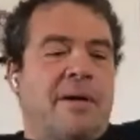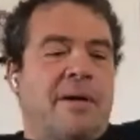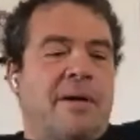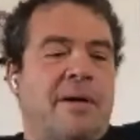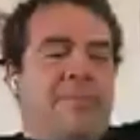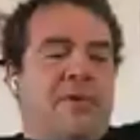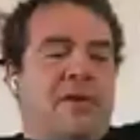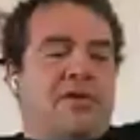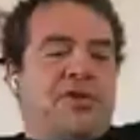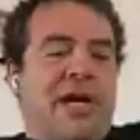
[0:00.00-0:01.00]
um,
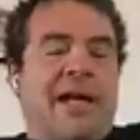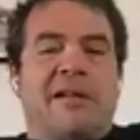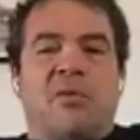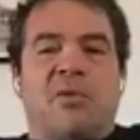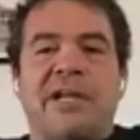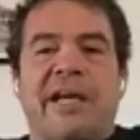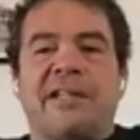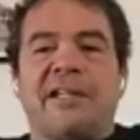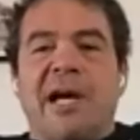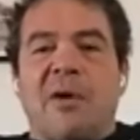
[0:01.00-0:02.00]
channel was
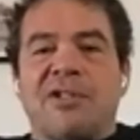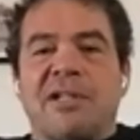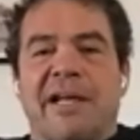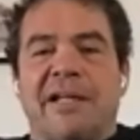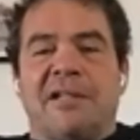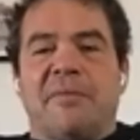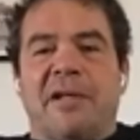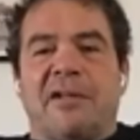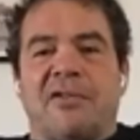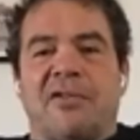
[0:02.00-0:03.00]
18 hours and 19
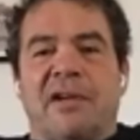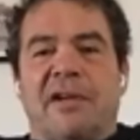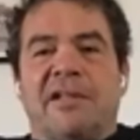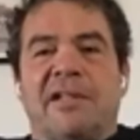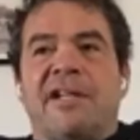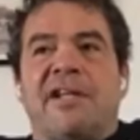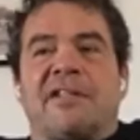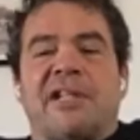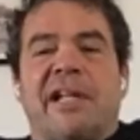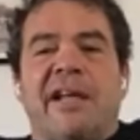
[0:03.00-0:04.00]
minutes. 10
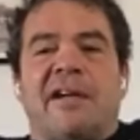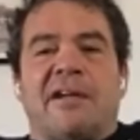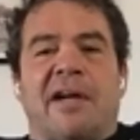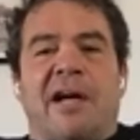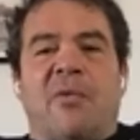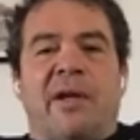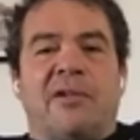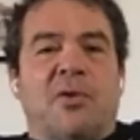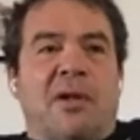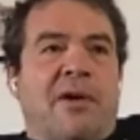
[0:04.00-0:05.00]
years later, I
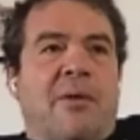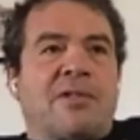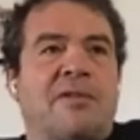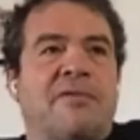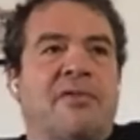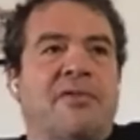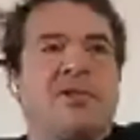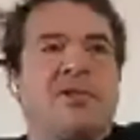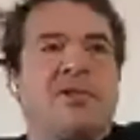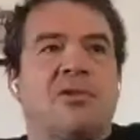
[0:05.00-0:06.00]
went 12 hours and
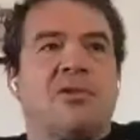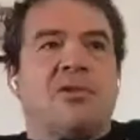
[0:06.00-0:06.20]
52.